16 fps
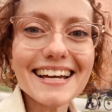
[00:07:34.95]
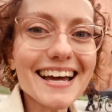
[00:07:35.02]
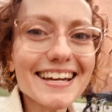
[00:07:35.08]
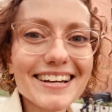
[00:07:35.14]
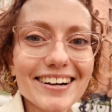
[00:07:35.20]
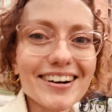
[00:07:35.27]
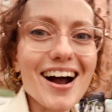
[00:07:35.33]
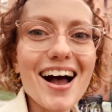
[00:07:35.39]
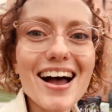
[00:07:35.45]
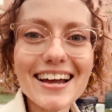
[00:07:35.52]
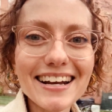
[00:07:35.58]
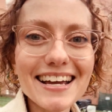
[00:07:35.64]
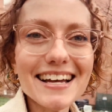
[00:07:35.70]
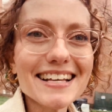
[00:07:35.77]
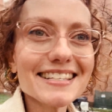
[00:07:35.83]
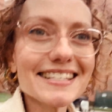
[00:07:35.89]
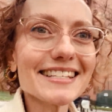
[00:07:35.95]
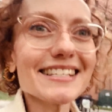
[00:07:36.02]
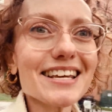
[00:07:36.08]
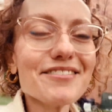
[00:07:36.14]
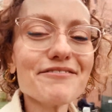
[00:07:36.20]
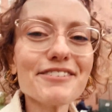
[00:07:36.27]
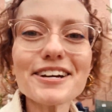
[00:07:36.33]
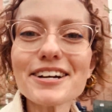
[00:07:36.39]
get your audience
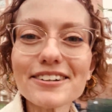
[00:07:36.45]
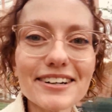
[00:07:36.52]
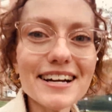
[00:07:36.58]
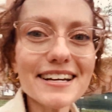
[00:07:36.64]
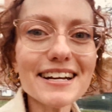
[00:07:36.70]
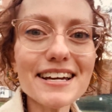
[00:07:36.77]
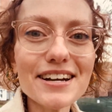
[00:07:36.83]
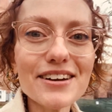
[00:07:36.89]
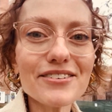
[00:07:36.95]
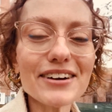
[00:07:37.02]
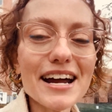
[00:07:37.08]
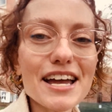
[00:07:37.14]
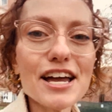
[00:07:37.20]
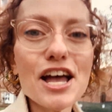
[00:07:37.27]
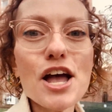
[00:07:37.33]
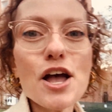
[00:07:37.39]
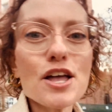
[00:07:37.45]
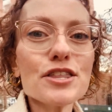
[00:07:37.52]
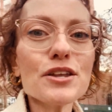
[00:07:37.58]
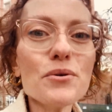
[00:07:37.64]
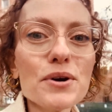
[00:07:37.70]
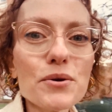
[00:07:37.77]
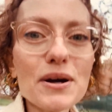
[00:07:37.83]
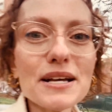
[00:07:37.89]
invigorated, right? No
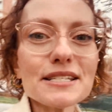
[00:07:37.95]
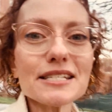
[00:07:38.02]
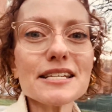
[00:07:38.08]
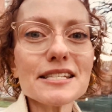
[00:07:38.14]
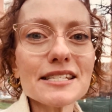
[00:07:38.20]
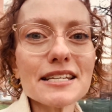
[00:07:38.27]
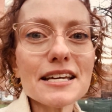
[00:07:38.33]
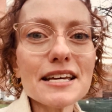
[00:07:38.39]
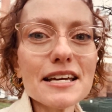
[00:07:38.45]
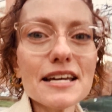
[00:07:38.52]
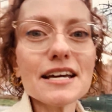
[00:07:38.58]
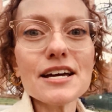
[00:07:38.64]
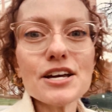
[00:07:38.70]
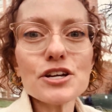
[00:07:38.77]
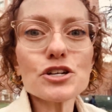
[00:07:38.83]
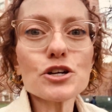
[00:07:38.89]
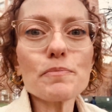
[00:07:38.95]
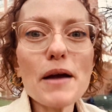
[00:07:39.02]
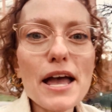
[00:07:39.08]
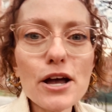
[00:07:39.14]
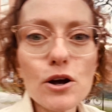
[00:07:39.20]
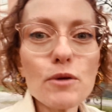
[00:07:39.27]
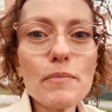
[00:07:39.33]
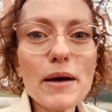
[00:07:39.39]
one wants to see your
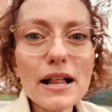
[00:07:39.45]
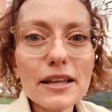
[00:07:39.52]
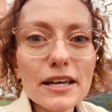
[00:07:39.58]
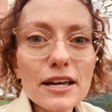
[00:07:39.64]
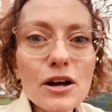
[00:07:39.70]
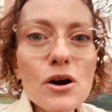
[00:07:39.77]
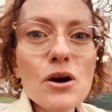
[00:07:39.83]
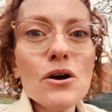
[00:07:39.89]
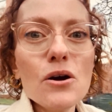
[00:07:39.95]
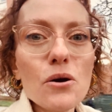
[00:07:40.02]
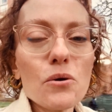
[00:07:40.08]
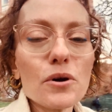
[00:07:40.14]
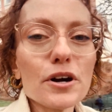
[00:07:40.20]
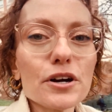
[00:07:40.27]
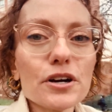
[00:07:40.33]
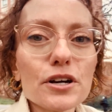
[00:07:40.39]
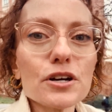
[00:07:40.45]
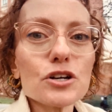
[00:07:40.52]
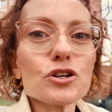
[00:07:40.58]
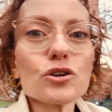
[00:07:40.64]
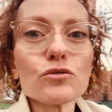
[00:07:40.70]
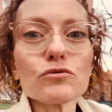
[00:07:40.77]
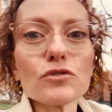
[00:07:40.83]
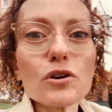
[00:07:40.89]
pale belly or
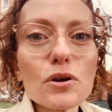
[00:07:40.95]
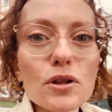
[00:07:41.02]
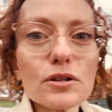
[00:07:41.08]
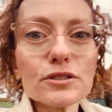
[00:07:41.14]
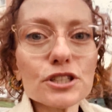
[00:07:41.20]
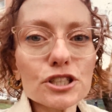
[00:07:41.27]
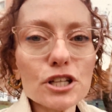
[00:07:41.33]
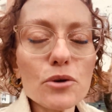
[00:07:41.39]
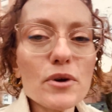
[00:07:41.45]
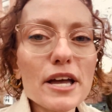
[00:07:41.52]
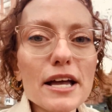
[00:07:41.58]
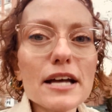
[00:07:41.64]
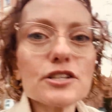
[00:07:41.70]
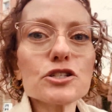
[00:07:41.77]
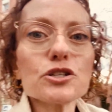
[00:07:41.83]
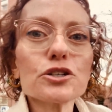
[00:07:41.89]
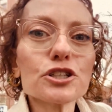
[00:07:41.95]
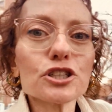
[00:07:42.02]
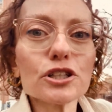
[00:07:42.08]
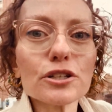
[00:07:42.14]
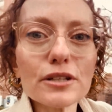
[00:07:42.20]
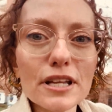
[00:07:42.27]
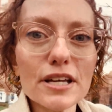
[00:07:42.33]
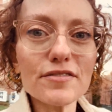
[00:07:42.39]
your rolls showing as your
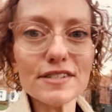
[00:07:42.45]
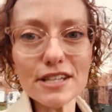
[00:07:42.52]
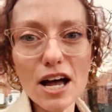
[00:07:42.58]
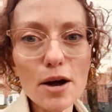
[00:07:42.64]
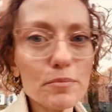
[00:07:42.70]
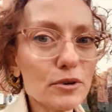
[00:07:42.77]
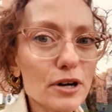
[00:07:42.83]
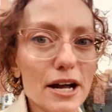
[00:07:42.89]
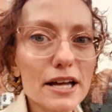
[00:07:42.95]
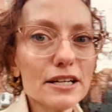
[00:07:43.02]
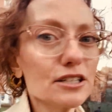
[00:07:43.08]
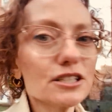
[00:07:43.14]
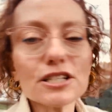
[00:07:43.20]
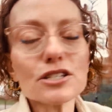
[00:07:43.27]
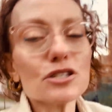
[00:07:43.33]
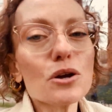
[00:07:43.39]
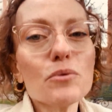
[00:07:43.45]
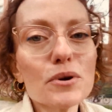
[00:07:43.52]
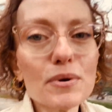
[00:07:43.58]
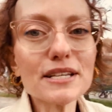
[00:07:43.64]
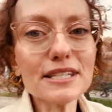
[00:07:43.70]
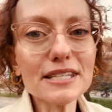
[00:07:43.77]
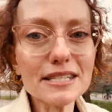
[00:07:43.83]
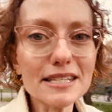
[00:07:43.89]
shirt lifts up, right? Just no one
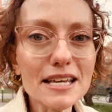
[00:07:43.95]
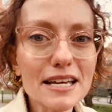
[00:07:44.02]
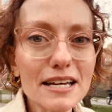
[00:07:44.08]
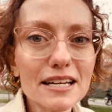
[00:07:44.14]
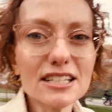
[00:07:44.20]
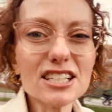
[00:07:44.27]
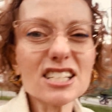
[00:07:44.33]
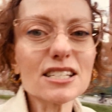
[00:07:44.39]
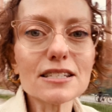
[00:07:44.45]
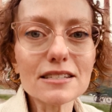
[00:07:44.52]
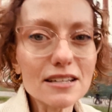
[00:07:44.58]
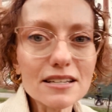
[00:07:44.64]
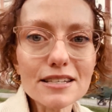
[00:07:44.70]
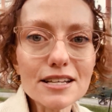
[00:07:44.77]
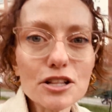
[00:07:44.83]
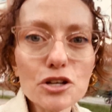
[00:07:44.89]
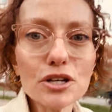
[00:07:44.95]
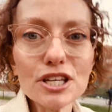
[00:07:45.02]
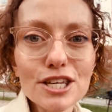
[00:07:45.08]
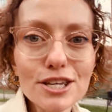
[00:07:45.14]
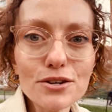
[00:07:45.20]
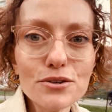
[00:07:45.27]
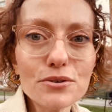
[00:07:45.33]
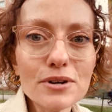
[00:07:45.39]
wants to see it. It just doesn't look
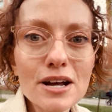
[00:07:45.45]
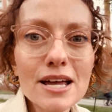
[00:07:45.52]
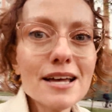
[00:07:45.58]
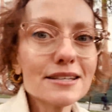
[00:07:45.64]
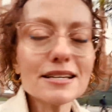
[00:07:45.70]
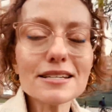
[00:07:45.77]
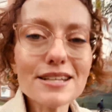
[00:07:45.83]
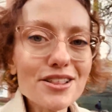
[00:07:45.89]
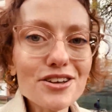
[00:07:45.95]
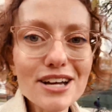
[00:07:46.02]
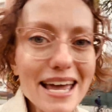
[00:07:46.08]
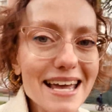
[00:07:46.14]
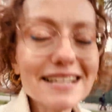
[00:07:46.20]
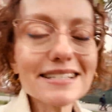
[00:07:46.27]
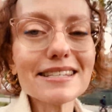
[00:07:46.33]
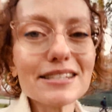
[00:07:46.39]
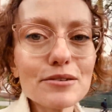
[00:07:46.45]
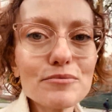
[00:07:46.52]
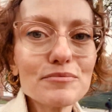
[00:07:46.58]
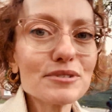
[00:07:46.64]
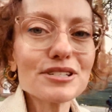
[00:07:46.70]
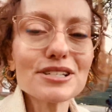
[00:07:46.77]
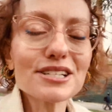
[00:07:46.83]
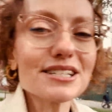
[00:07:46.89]
cute doesn't look handsome.
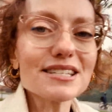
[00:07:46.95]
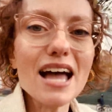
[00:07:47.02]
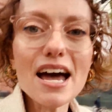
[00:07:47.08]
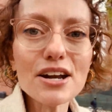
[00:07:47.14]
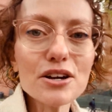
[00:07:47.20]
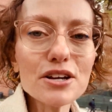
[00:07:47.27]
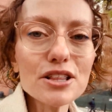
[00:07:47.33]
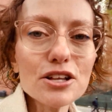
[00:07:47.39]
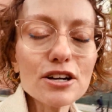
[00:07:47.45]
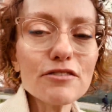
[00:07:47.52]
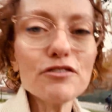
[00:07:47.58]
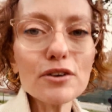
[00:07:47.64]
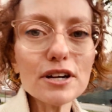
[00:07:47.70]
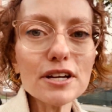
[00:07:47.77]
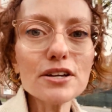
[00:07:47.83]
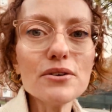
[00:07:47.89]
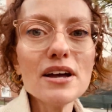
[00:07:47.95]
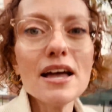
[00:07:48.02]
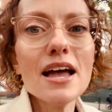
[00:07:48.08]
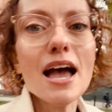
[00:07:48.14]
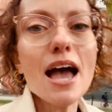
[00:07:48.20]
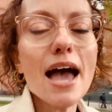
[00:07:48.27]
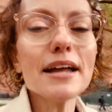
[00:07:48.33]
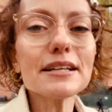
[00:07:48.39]
It's just not a good look for you
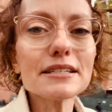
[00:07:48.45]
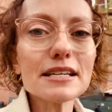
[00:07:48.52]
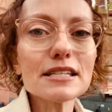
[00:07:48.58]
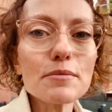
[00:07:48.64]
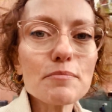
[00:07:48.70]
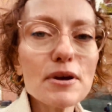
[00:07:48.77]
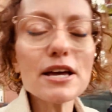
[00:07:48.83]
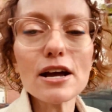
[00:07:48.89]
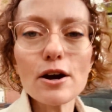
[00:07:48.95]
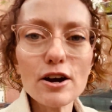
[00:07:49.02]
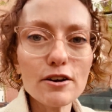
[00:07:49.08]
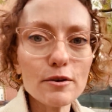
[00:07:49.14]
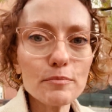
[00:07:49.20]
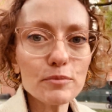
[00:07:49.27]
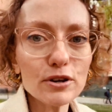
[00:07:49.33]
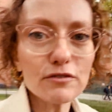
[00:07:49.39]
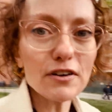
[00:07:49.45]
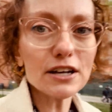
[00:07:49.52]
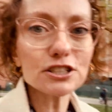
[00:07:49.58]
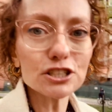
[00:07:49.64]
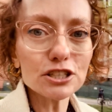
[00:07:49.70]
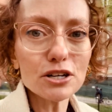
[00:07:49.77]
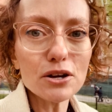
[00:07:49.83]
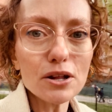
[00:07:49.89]
and it doesn't make a
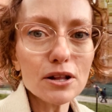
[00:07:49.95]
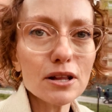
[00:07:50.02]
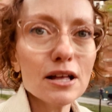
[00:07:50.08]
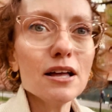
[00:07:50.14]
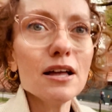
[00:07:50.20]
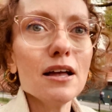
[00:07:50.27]
professional